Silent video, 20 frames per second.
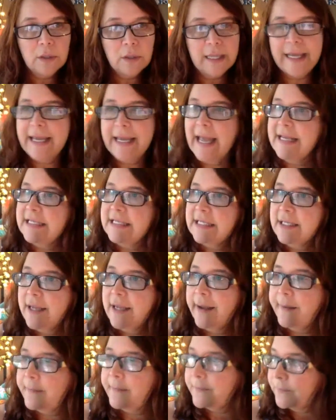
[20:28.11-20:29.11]
Like I did
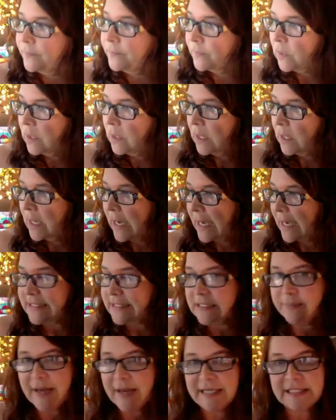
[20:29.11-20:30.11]

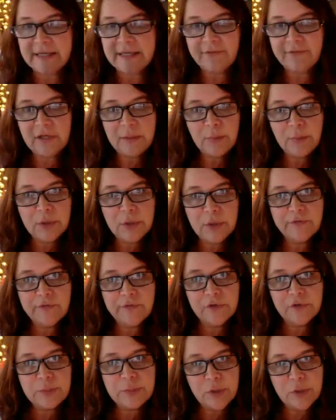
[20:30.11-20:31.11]
some activity books for
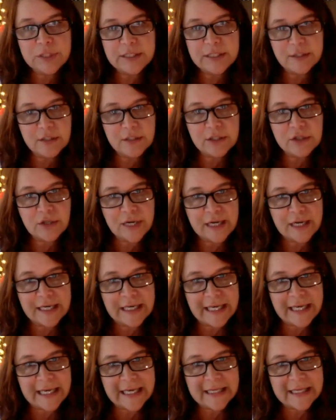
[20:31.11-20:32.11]
Sports Illustrated
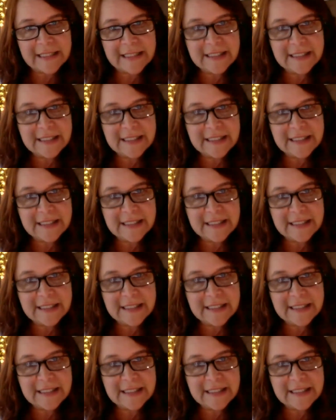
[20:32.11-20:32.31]
Kids.